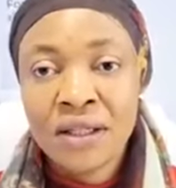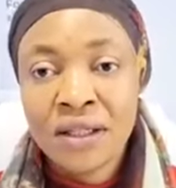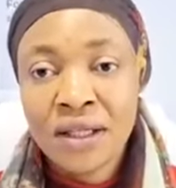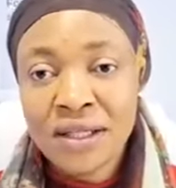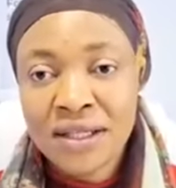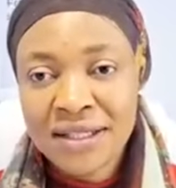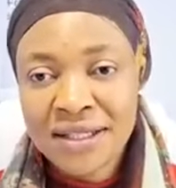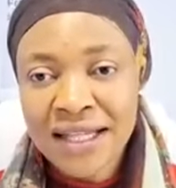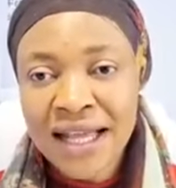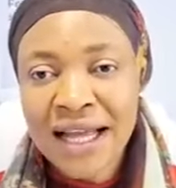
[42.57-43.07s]

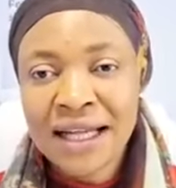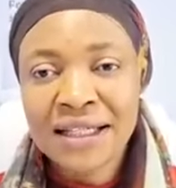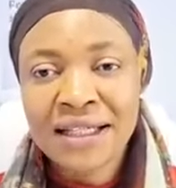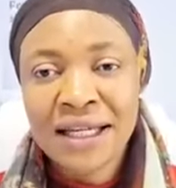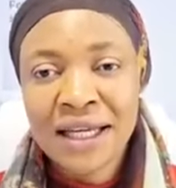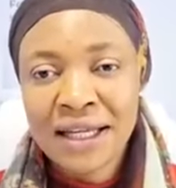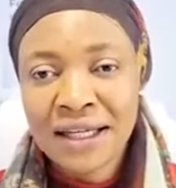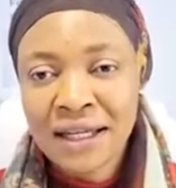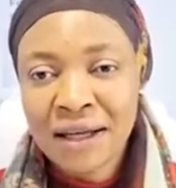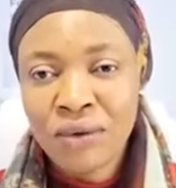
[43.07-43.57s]
They
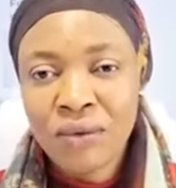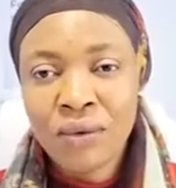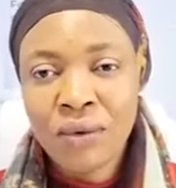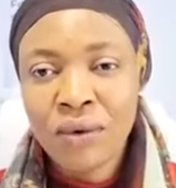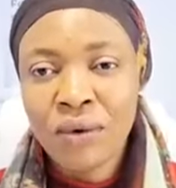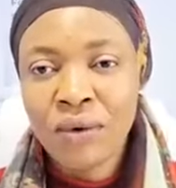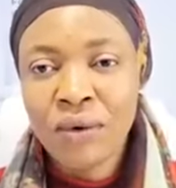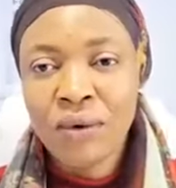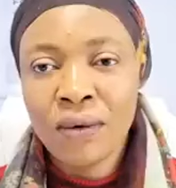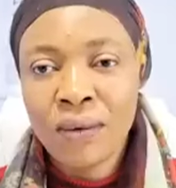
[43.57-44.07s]
started the
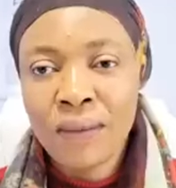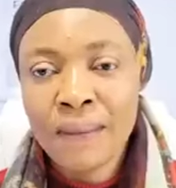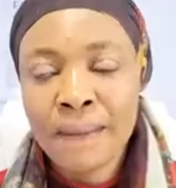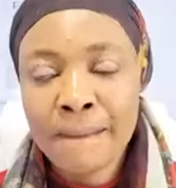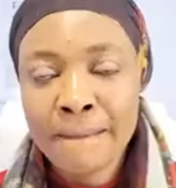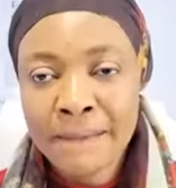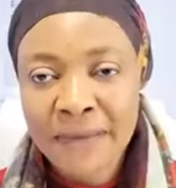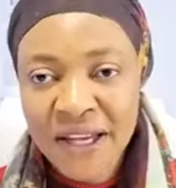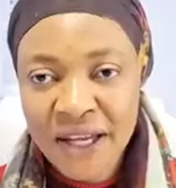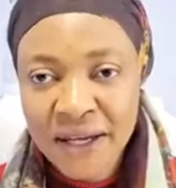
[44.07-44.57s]
war.
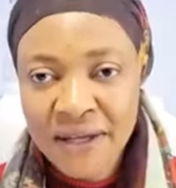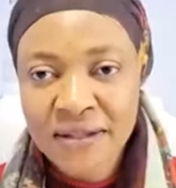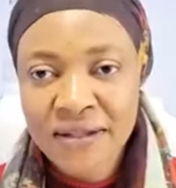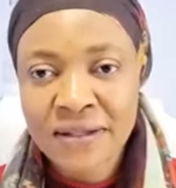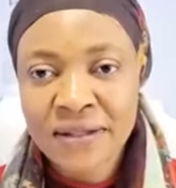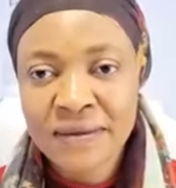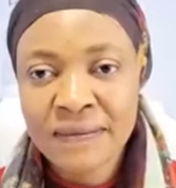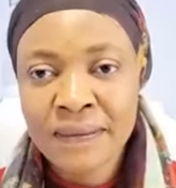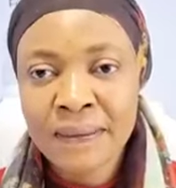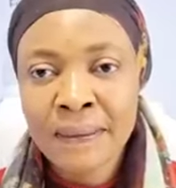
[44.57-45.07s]

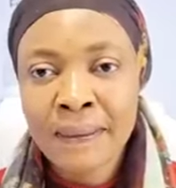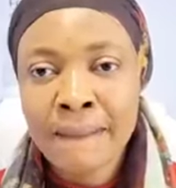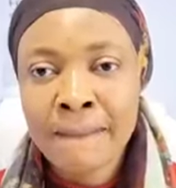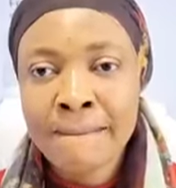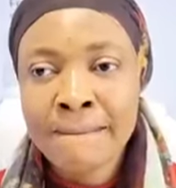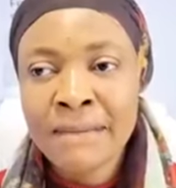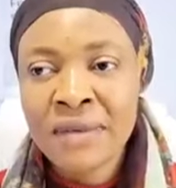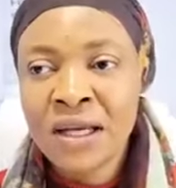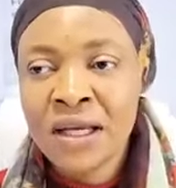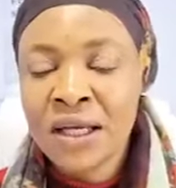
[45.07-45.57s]
Yes.
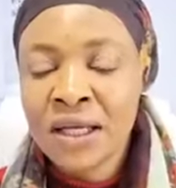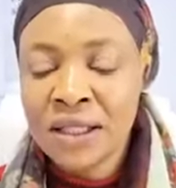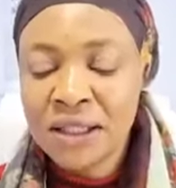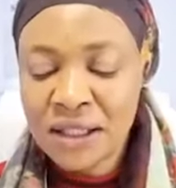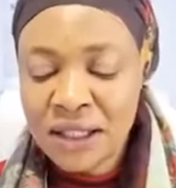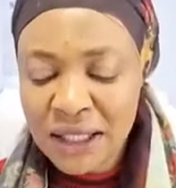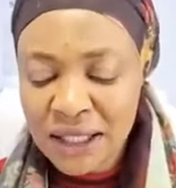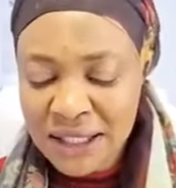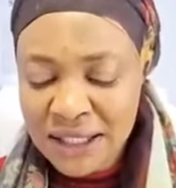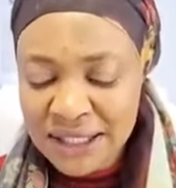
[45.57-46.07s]

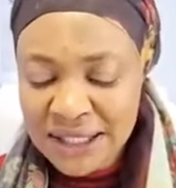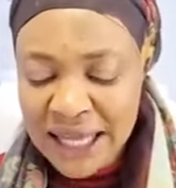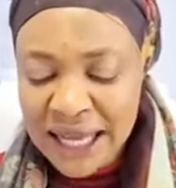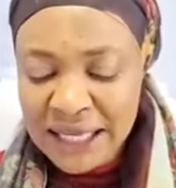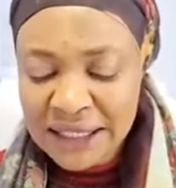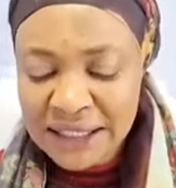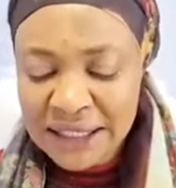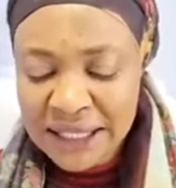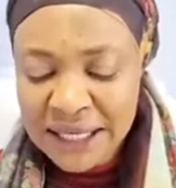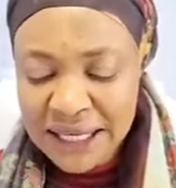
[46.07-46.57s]
They
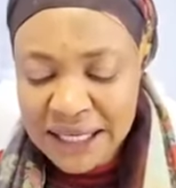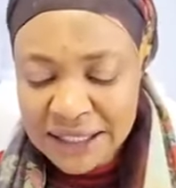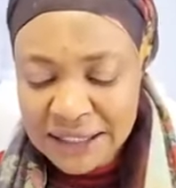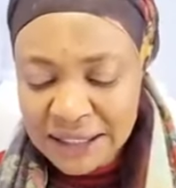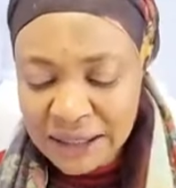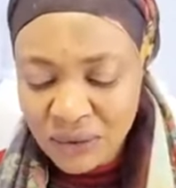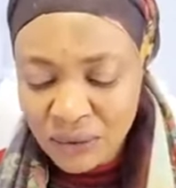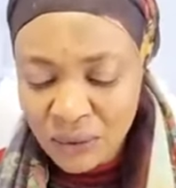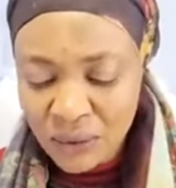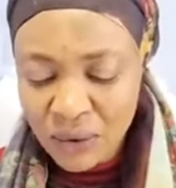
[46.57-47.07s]

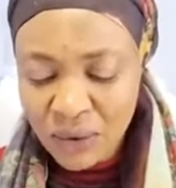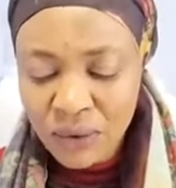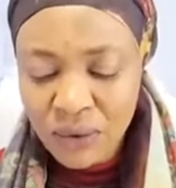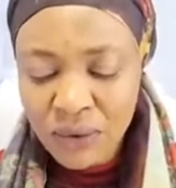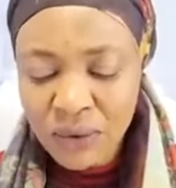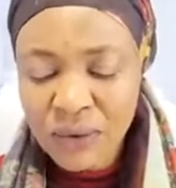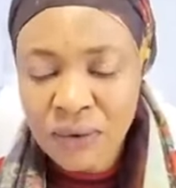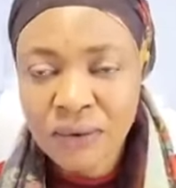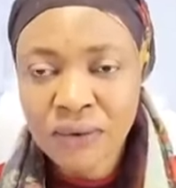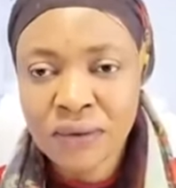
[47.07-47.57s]
started the
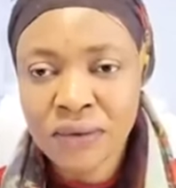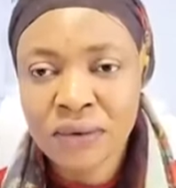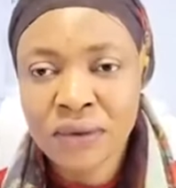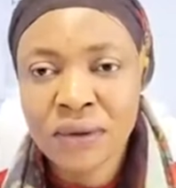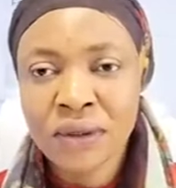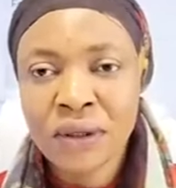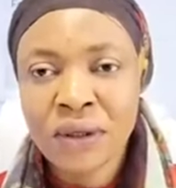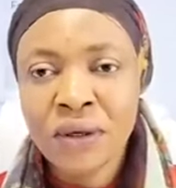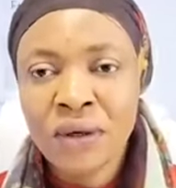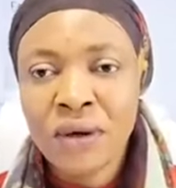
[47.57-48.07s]
war.
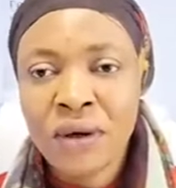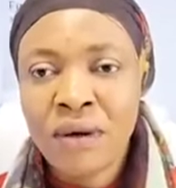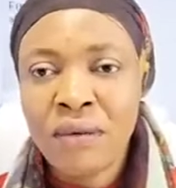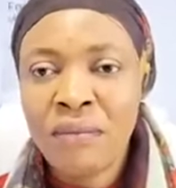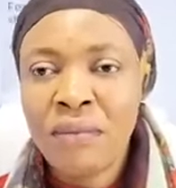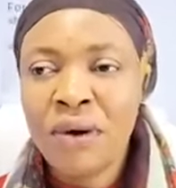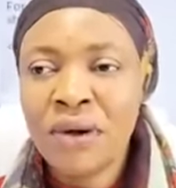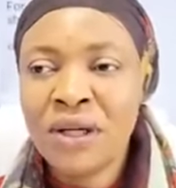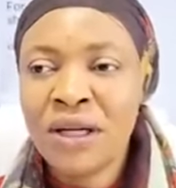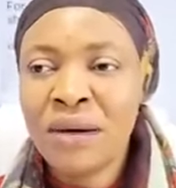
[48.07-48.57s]

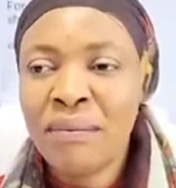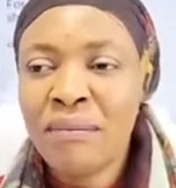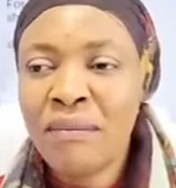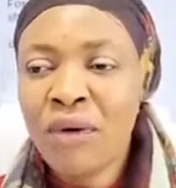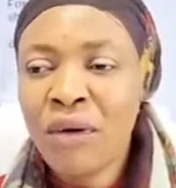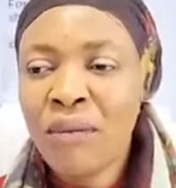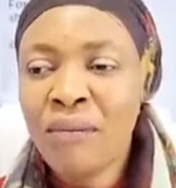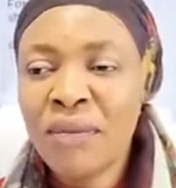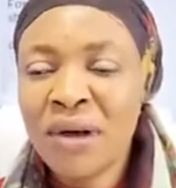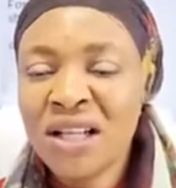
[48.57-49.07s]
But the
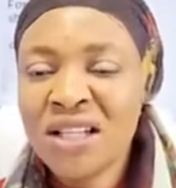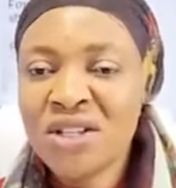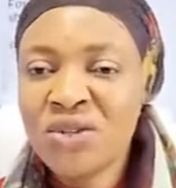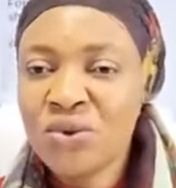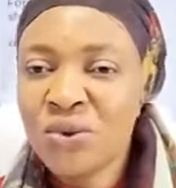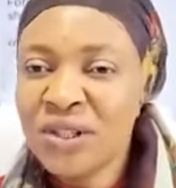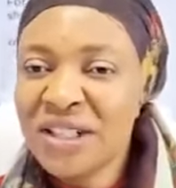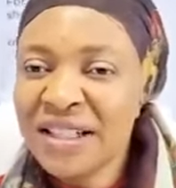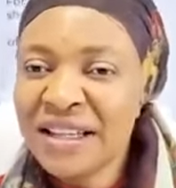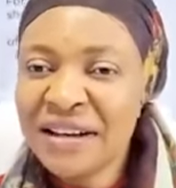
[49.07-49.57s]

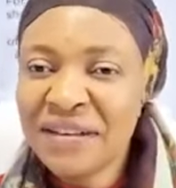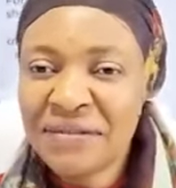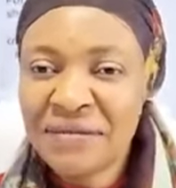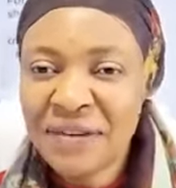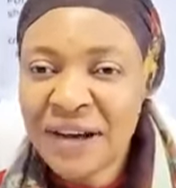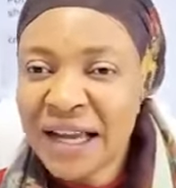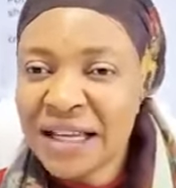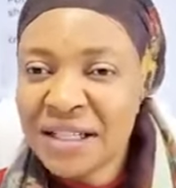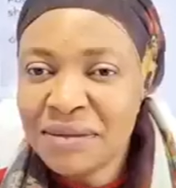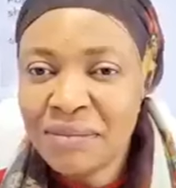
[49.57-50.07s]
moment you dare
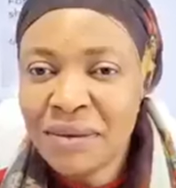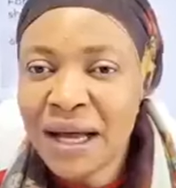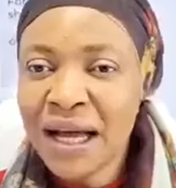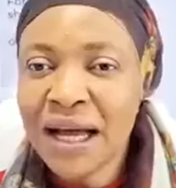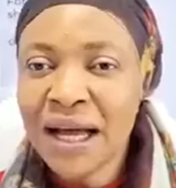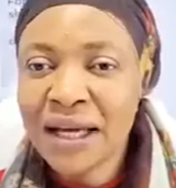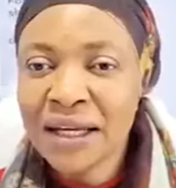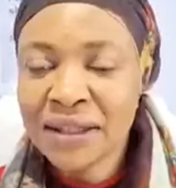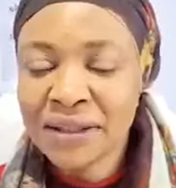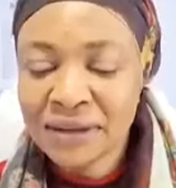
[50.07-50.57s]
fight
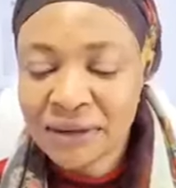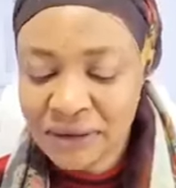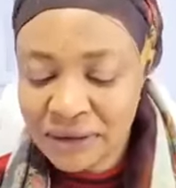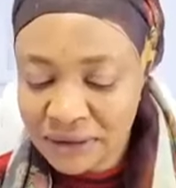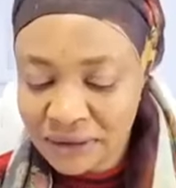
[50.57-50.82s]
back,